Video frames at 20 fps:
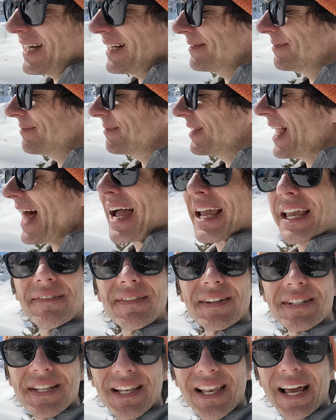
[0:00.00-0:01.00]
um, like, give
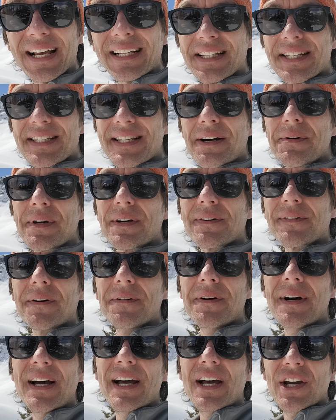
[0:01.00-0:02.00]
us a like. This is how we
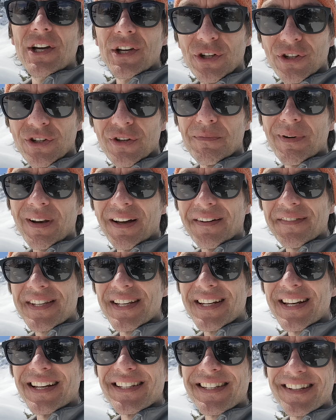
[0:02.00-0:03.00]
grow. YouTube loves
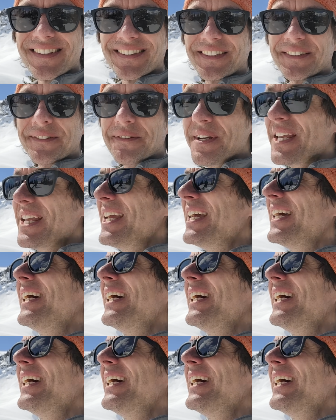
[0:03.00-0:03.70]
it and so do we.